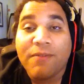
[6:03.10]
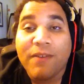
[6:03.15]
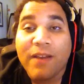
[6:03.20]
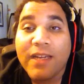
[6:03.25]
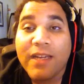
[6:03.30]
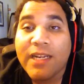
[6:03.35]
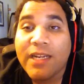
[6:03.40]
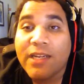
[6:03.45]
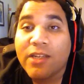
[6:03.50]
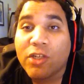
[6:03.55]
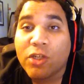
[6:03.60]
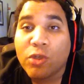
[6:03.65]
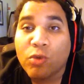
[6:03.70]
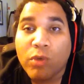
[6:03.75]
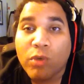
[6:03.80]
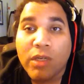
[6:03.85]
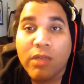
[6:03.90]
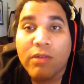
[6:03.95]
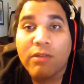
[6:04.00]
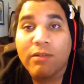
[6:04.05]
find at
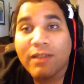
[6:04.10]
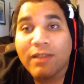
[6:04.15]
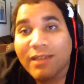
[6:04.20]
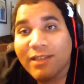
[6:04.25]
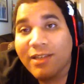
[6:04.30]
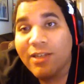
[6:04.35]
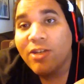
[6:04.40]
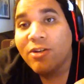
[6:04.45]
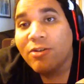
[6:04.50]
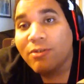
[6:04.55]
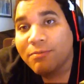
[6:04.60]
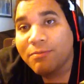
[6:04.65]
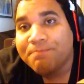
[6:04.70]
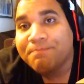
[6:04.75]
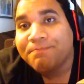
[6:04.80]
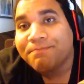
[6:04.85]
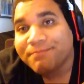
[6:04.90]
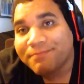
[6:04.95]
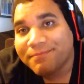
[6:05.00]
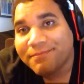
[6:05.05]
Goodwill, and you know,
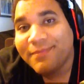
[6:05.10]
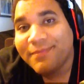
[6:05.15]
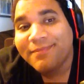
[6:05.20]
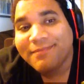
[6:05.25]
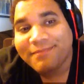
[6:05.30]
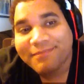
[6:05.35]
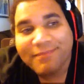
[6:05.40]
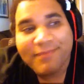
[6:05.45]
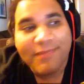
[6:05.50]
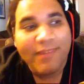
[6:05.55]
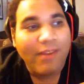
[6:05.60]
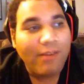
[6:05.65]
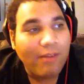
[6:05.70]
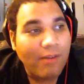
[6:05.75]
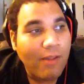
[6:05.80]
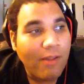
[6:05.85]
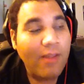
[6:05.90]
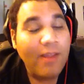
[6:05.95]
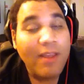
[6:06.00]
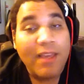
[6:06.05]

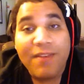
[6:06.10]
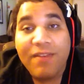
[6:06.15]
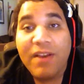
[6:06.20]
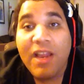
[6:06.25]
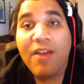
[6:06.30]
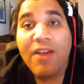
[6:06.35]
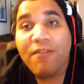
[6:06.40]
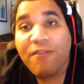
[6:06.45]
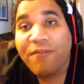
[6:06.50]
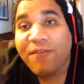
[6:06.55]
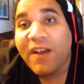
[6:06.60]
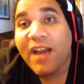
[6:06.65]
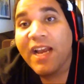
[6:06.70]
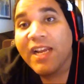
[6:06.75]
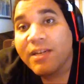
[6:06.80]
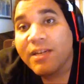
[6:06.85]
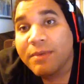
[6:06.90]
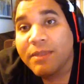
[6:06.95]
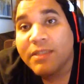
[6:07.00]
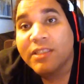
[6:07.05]
if I ever
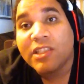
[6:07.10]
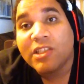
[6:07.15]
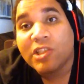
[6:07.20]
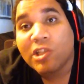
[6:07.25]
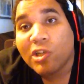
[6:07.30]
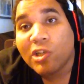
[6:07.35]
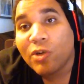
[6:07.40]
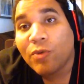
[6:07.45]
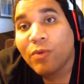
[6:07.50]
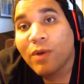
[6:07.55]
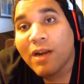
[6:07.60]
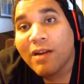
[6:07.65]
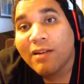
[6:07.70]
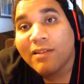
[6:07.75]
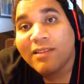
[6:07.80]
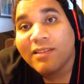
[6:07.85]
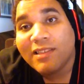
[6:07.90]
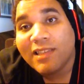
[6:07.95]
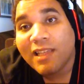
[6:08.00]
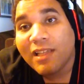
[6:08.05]
find them, I'll just turn around
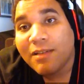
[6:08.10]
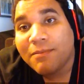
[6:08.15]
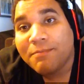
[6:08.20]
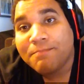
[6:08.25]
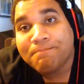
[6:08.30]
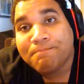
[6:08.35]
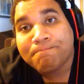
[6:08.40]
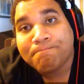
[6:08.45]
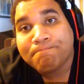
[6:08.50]
and sell them.